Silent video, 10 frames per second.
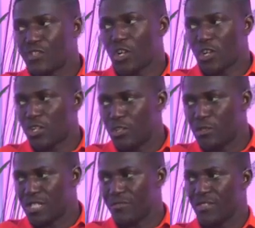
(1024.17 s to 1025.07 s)
is not
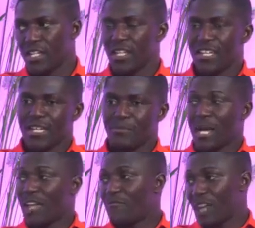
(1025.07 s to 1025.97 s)
conclusive.
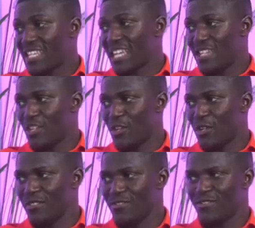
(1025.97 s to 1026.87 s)
My
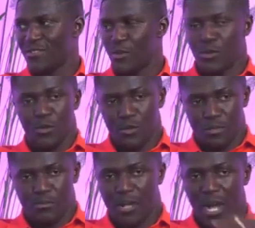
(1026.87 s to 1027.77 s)
father-in-law,
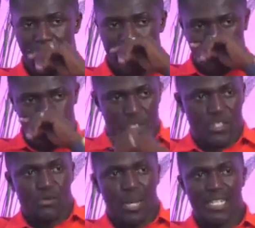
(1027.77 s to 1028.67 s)
who probably is
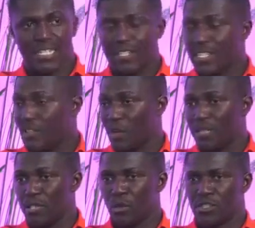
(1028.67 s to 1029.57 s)
watching right now, he
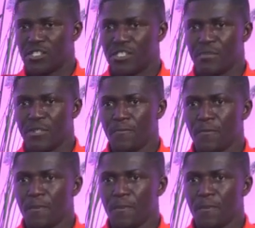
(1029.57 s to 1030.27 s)
normally watches me.